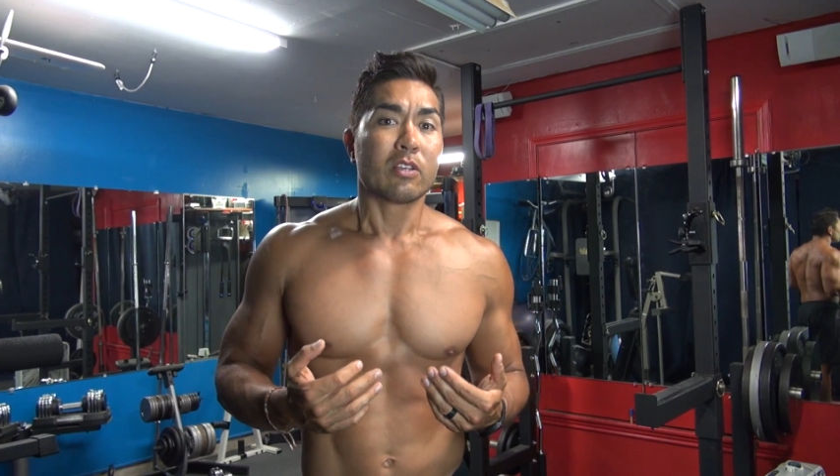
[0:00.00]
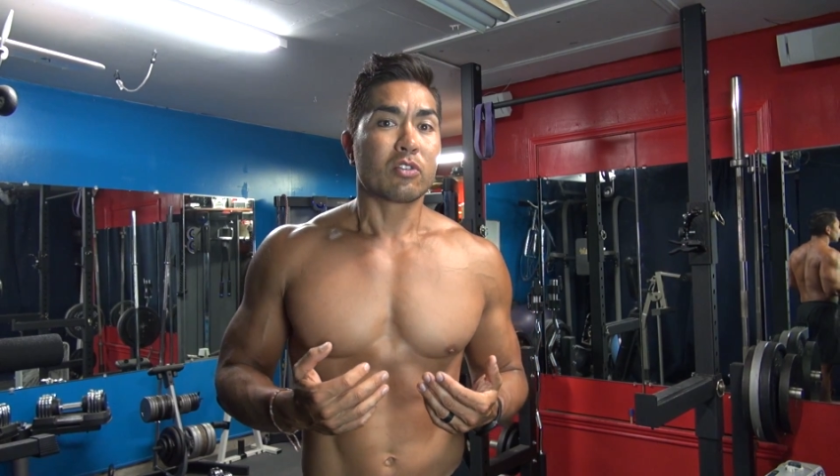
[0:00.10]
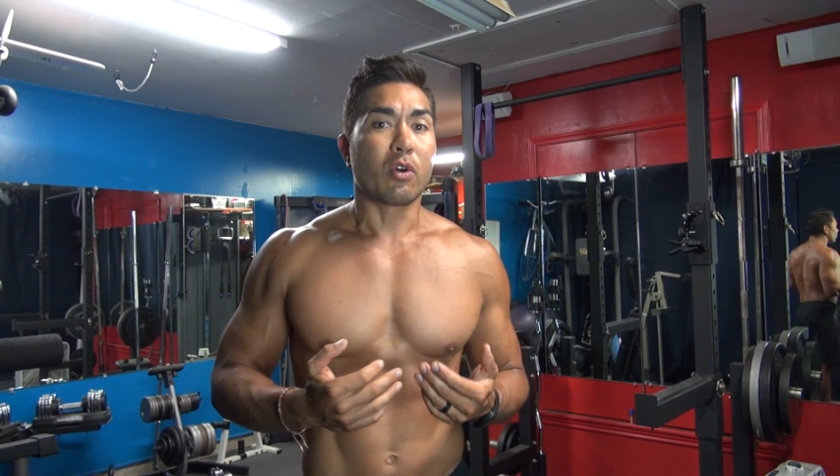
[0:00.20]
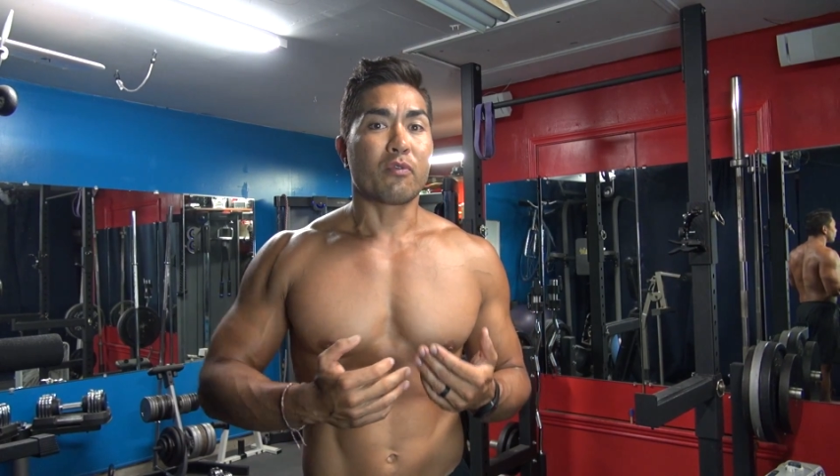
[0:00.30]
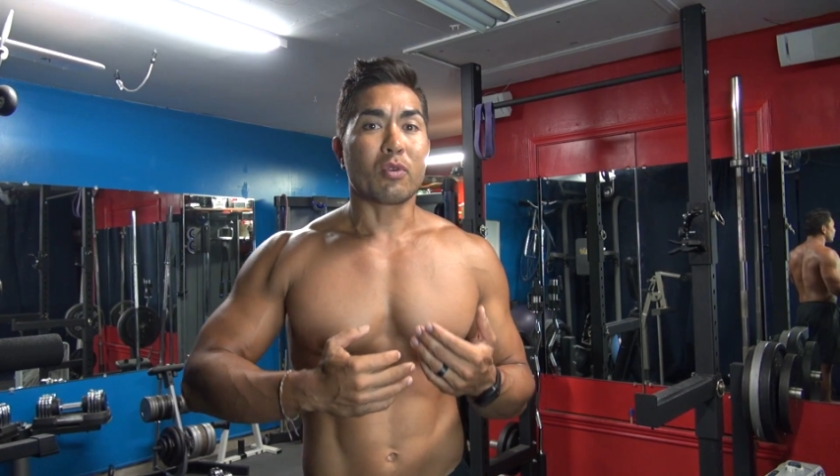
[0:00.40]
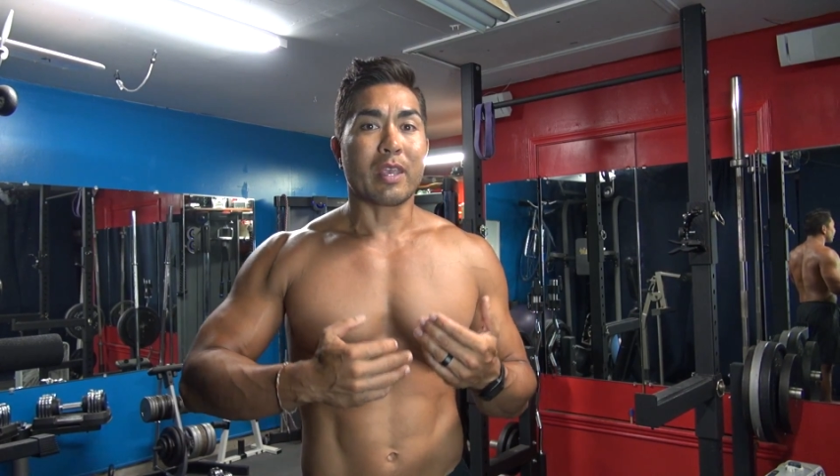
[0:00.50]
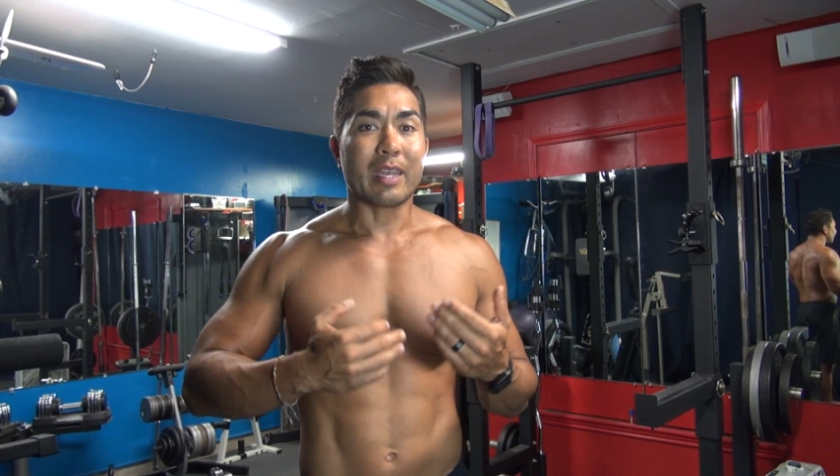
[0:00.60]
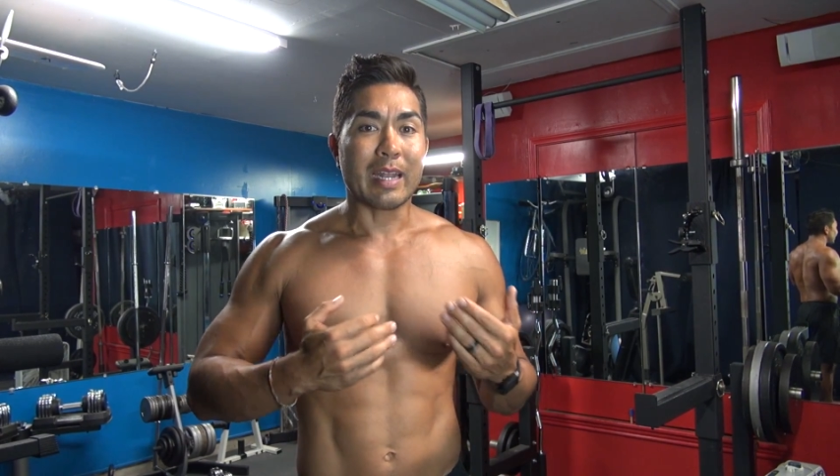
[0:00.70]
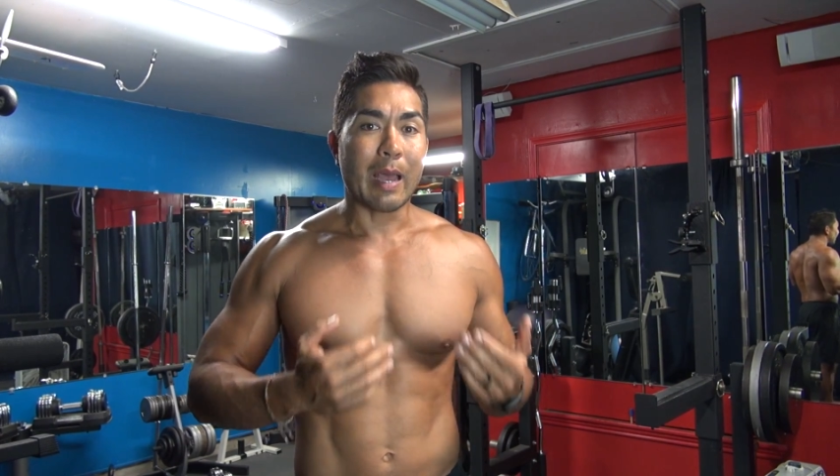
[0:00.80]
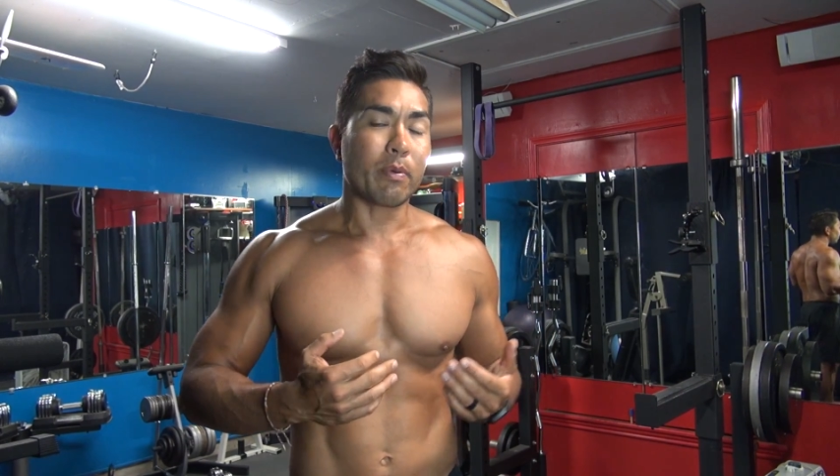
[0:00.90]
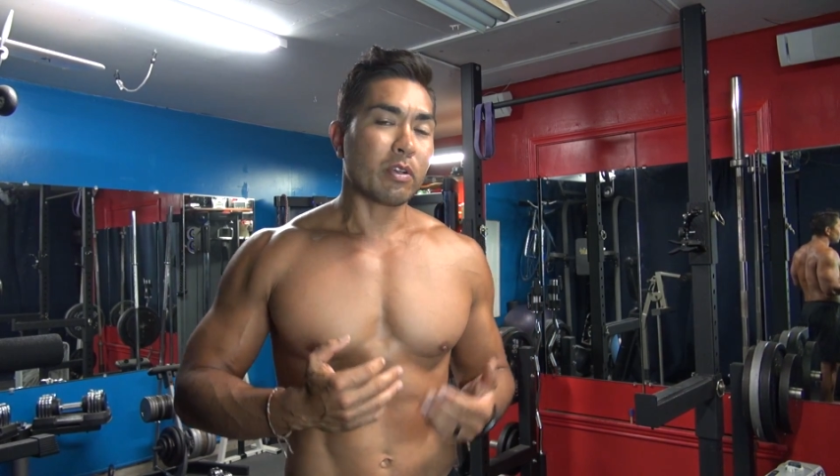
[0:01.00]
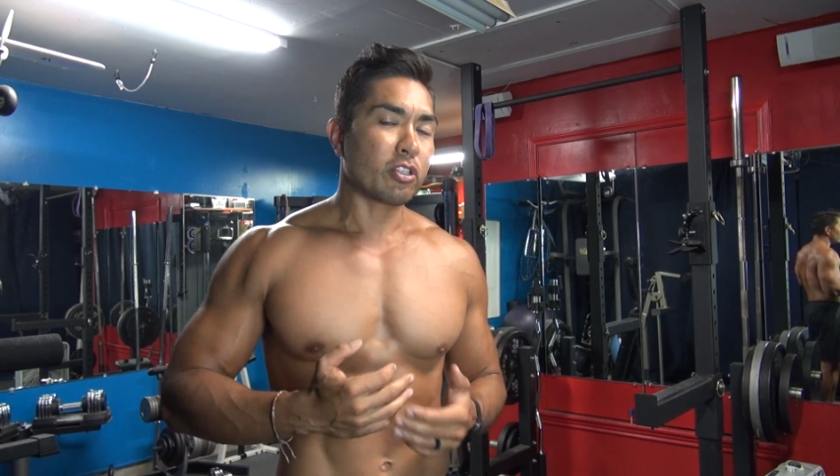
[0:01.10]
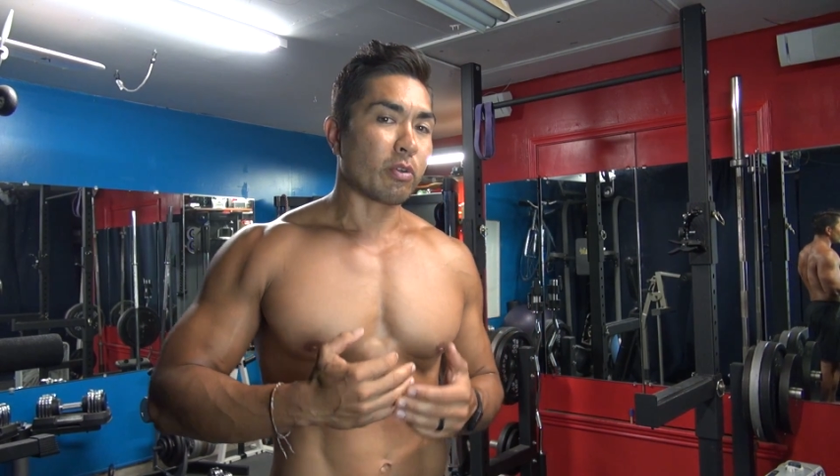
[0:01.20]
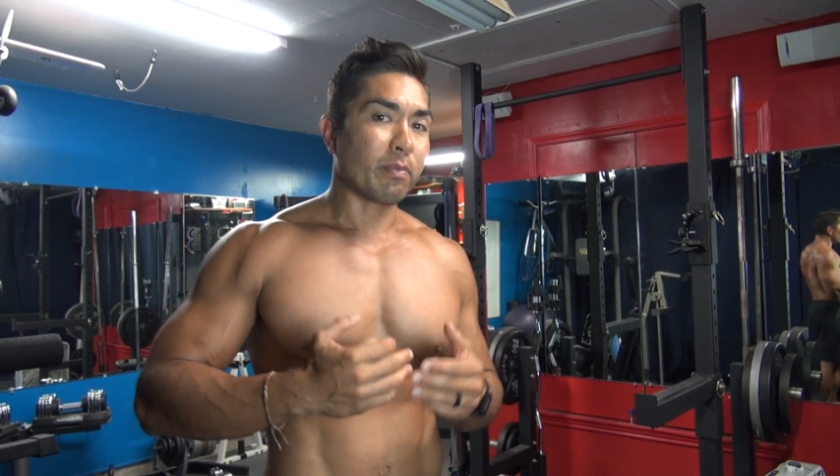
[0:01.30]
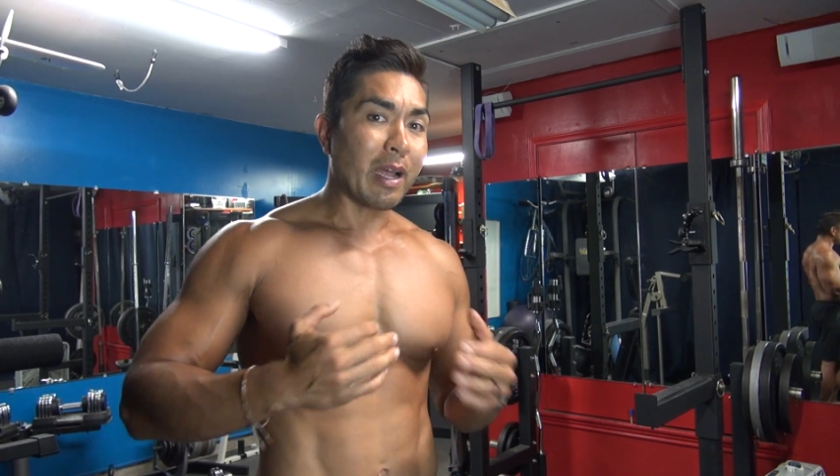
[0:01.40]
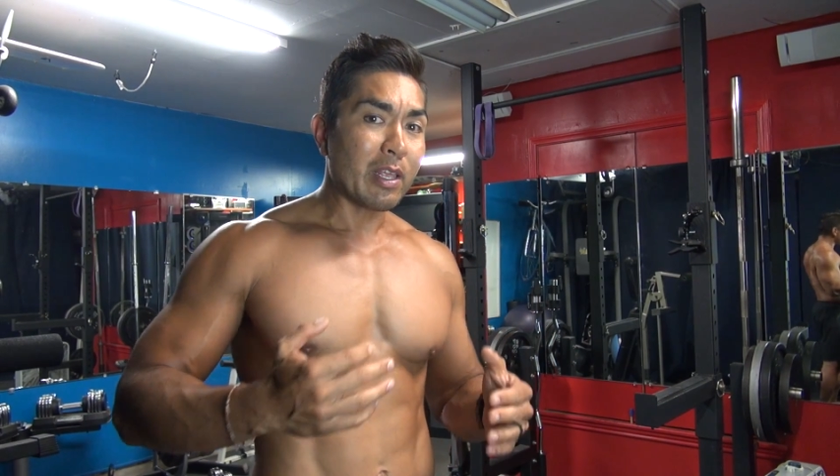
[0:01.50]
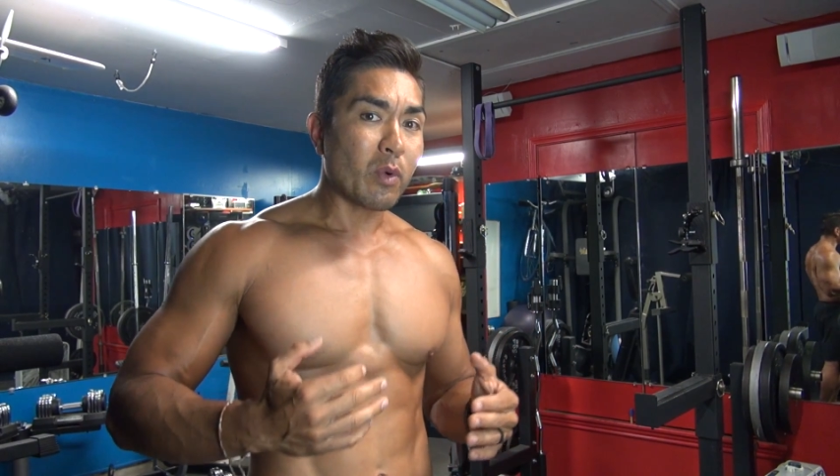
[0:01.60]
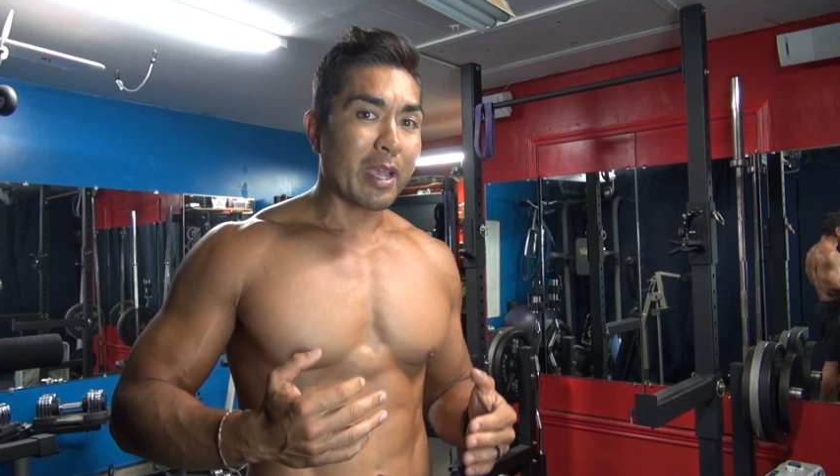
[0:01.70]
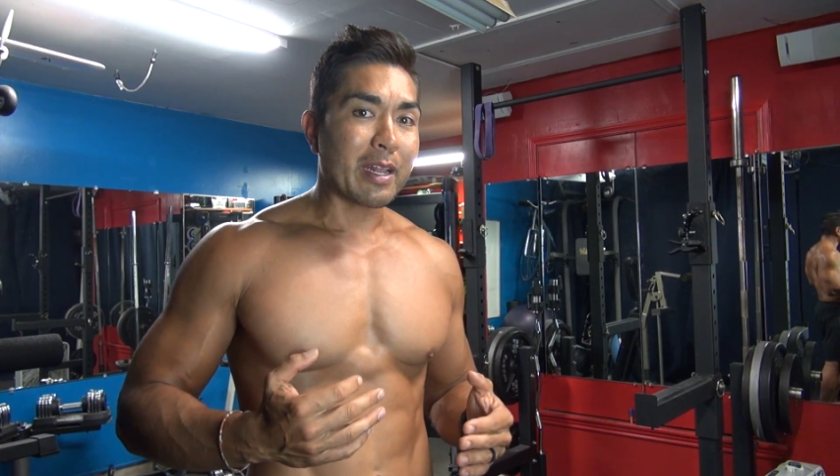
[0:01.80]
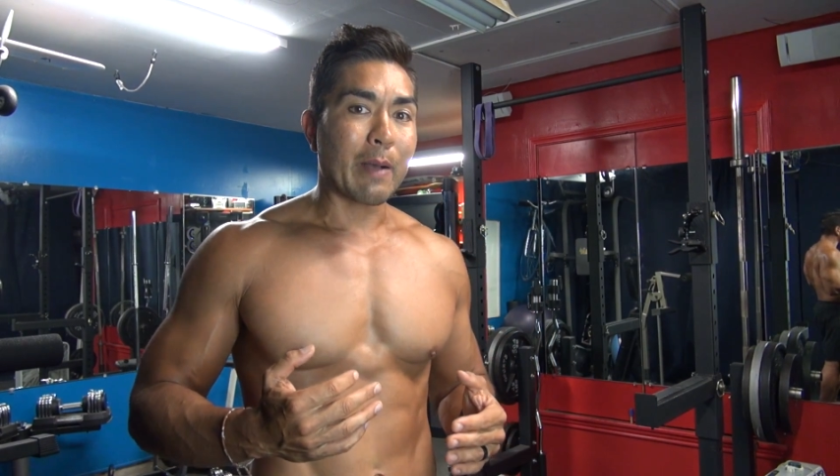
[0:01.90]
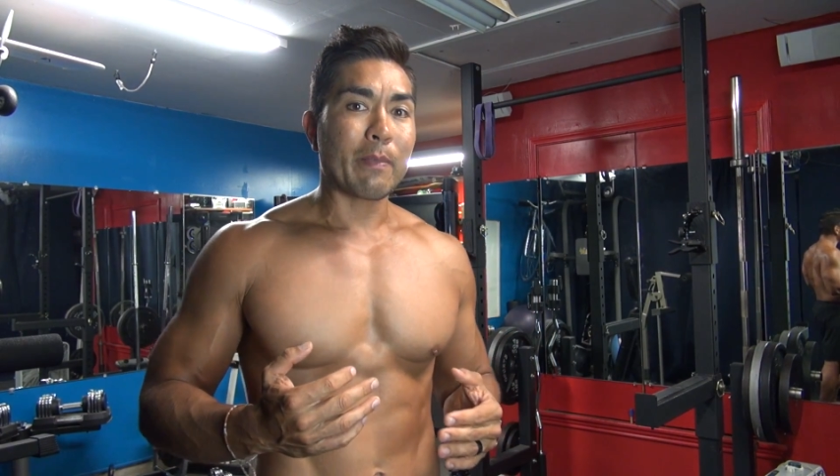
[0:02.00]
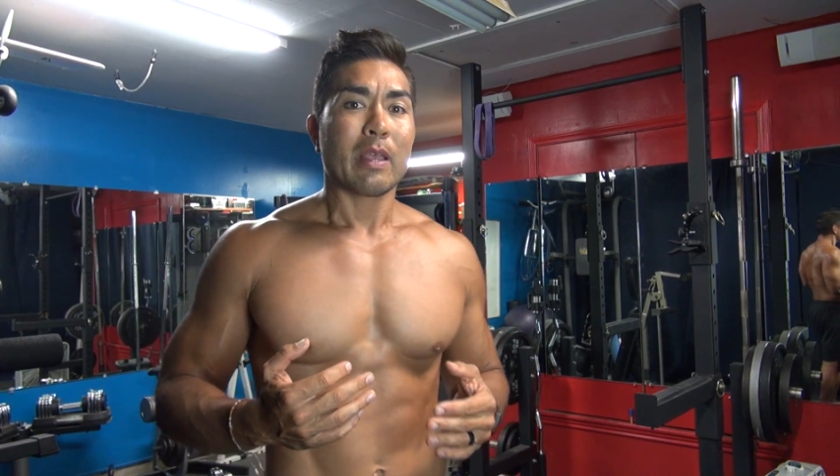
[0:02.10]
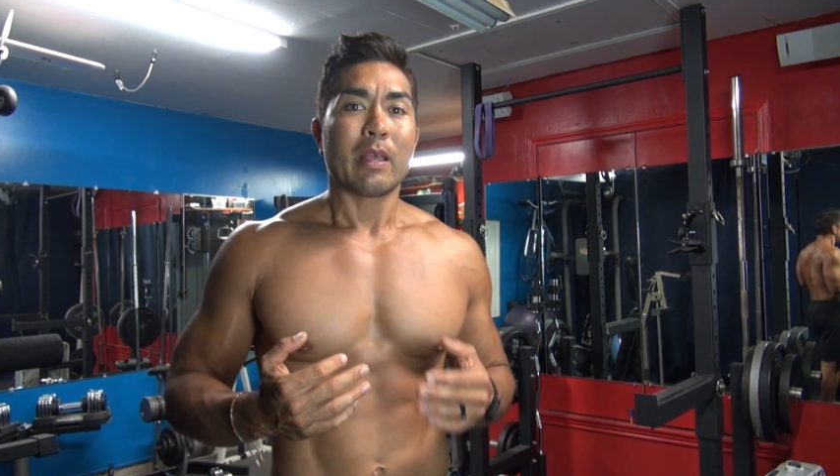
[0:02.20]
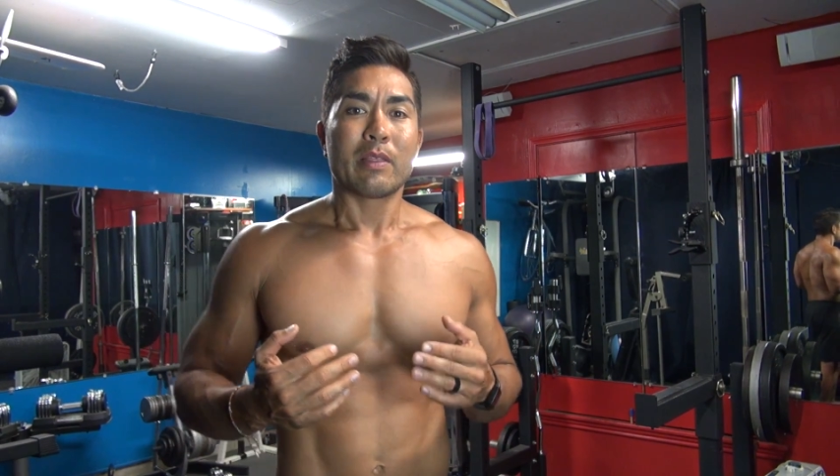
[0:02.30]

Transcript: so if you cannot push your body weight up,